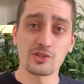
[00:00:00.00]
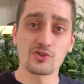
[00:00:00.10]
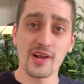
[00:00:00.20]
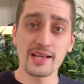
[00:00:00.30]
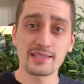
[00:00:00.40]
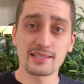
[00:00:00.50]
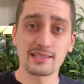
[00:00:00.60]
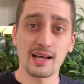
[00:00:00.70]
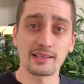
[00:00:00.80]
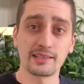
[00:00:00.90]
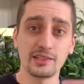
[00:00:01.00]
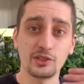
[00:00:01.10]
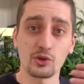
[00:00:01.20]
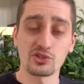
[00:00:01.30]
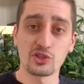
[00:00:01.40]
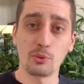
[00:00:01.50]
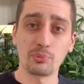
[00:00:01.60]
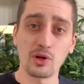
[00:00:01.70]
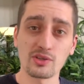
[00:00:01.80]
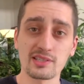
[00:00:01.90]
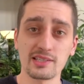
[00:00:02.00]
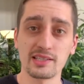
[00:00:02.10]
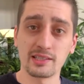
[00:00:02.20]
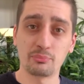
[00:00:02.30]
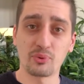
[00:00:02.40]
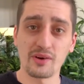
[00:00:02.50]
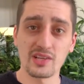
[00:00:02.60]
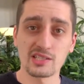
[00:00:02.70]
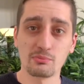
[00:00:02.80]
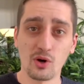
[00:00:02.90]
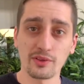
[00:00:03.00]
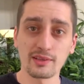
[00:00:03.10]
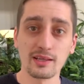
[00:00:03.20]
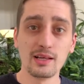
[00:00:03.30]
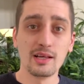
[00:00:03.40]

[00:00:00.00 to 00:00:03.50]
trades that hit your stop loss in the previous month,